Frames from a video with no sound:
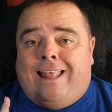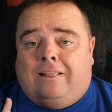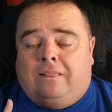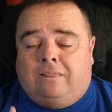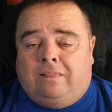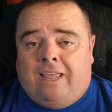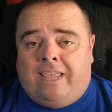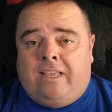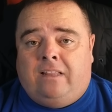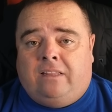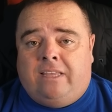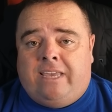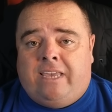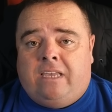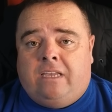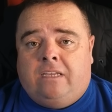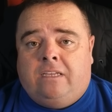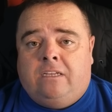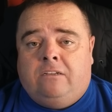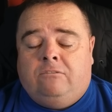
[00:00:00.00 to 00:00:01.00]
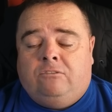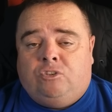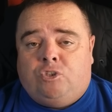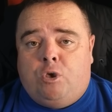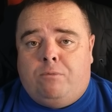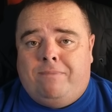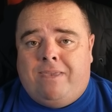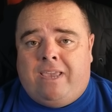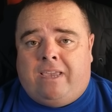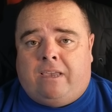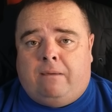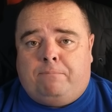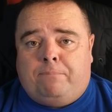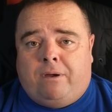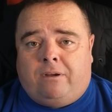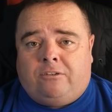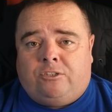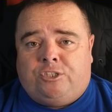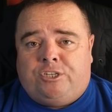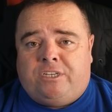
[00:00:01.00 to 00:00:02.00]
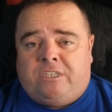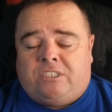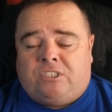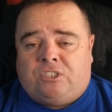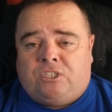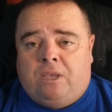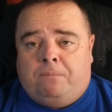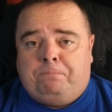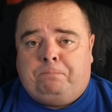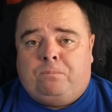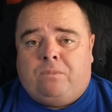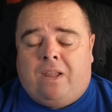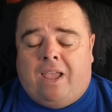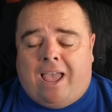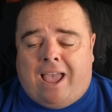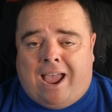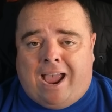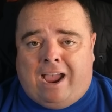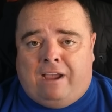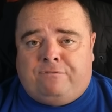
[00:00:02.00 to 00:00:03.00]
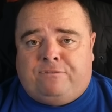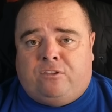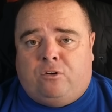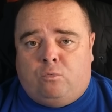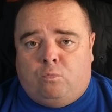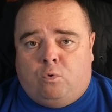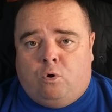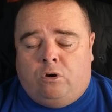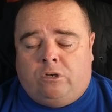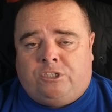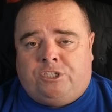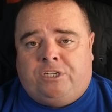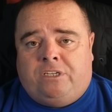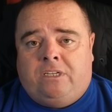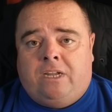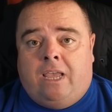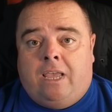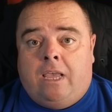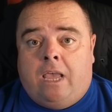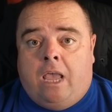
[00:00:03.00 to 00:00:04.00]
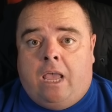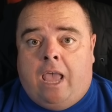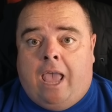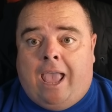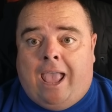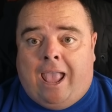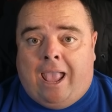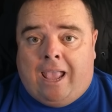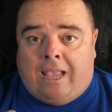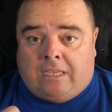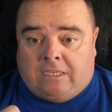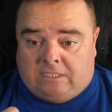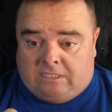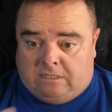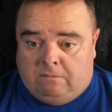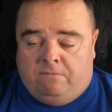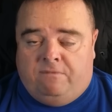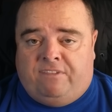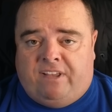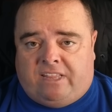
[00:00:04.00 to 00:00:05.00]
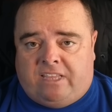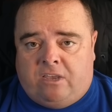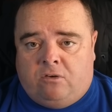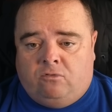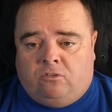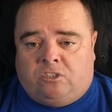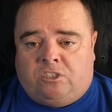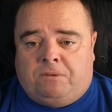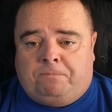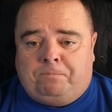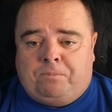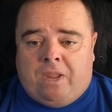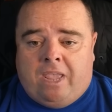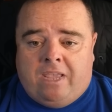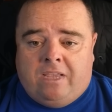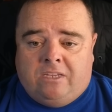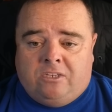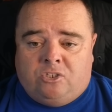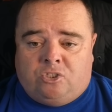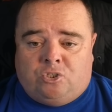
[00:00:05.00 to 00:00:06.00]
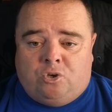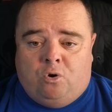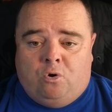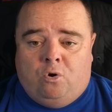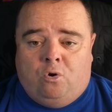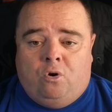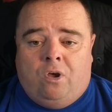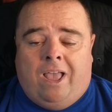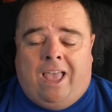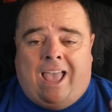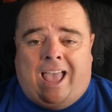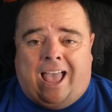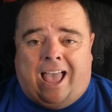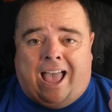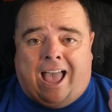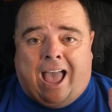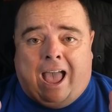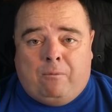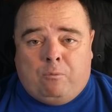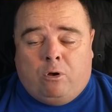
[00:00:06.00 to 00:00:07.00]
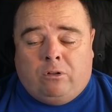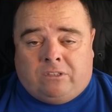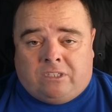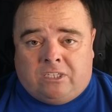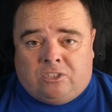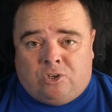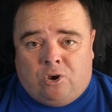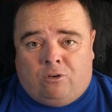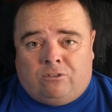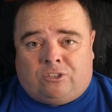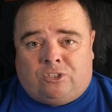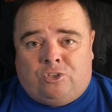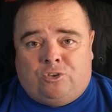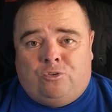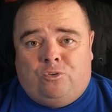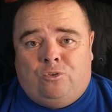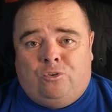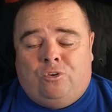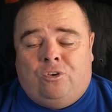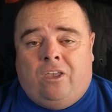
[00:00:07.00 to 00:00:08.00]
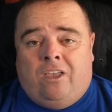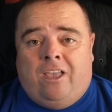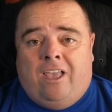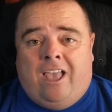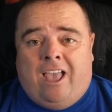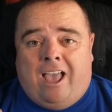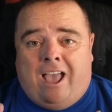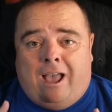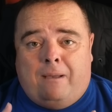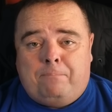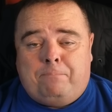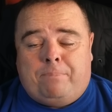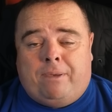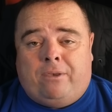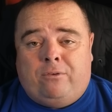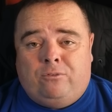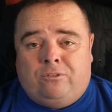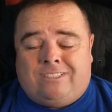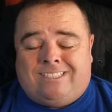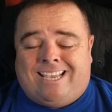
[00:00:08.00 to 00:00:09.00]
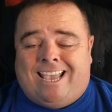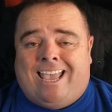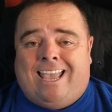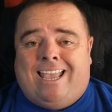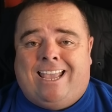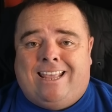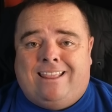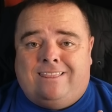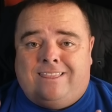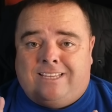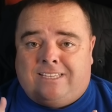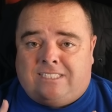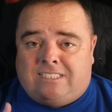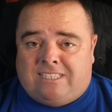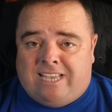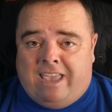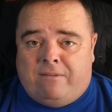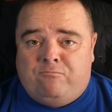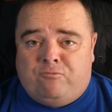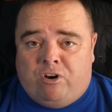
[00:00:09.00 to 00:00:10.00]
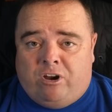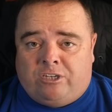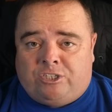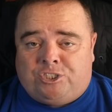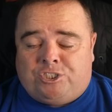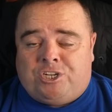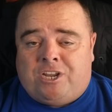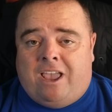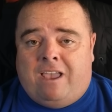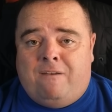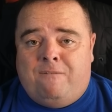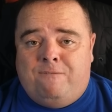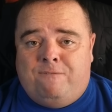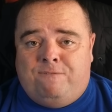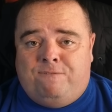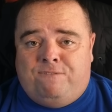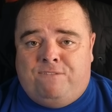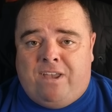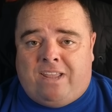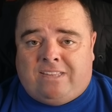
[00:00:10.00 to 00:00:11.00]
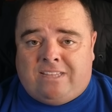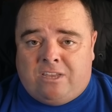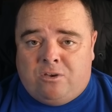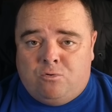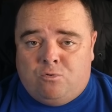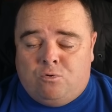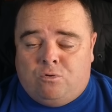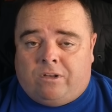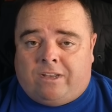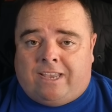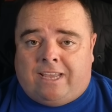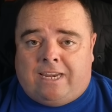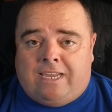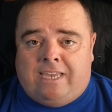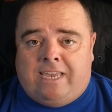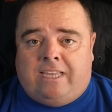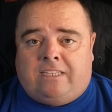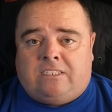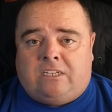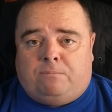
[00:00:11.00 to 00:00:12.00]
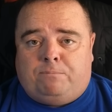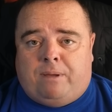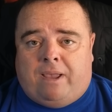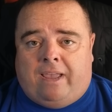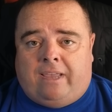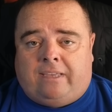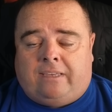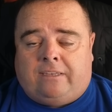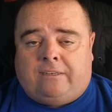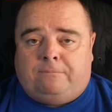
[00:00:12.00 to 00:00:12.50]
likely to make a purchase after watching some videos. So I want to talk to you about the SEMrush Video Creator Pack.